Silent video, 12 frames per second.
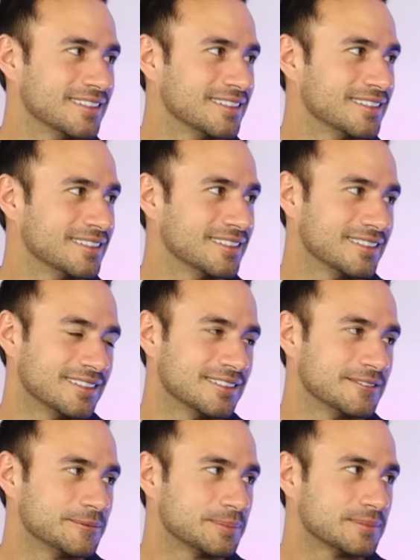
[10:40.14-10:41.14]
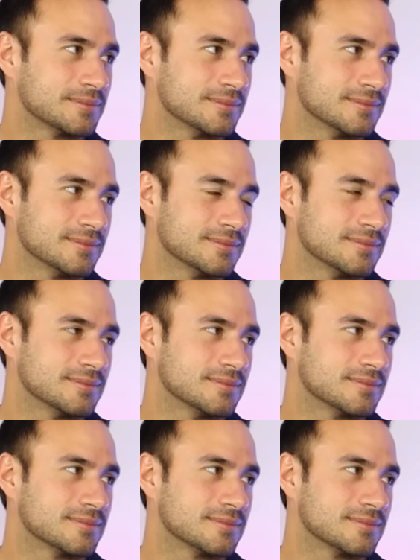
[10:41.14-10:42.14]

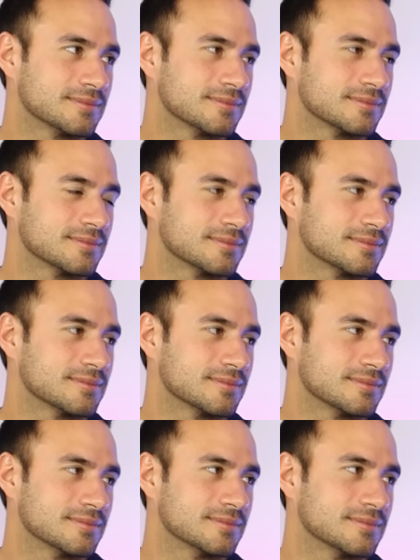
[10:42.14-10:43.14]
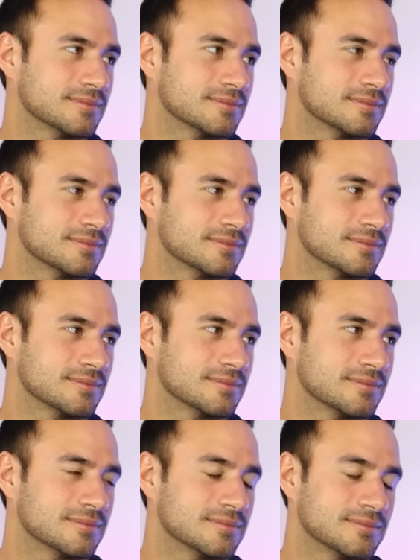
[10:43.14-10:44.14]

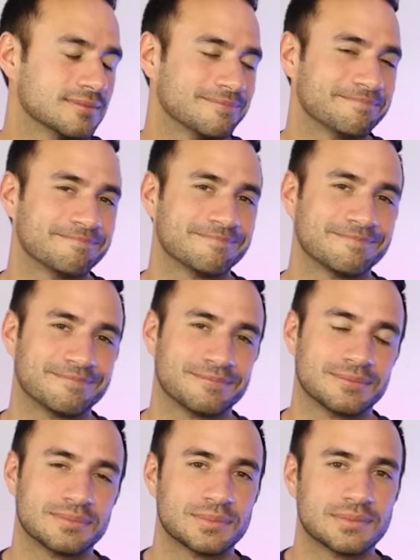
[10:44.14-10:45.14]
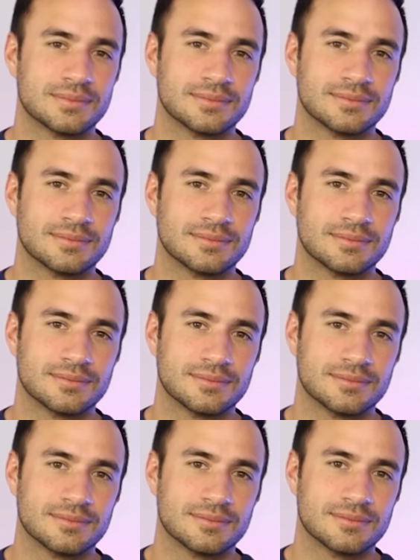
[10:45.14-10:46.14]

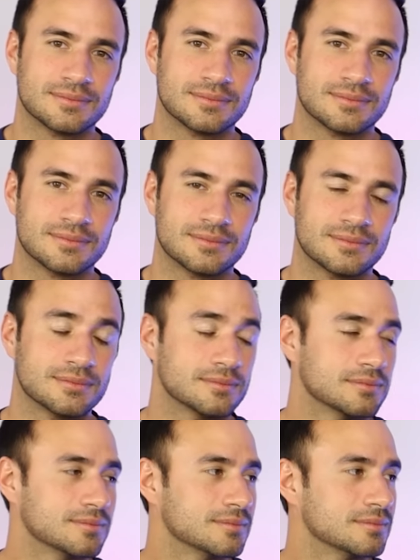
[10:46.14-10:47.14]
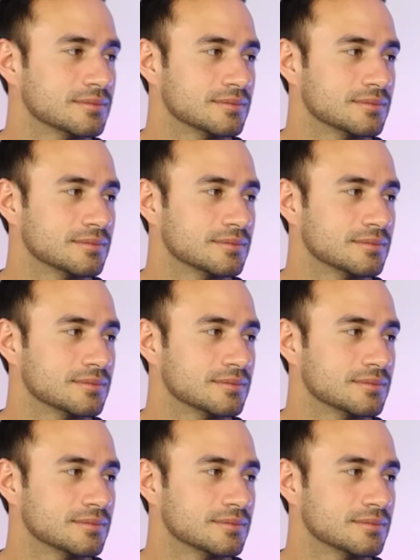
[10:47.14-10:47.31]
(silent)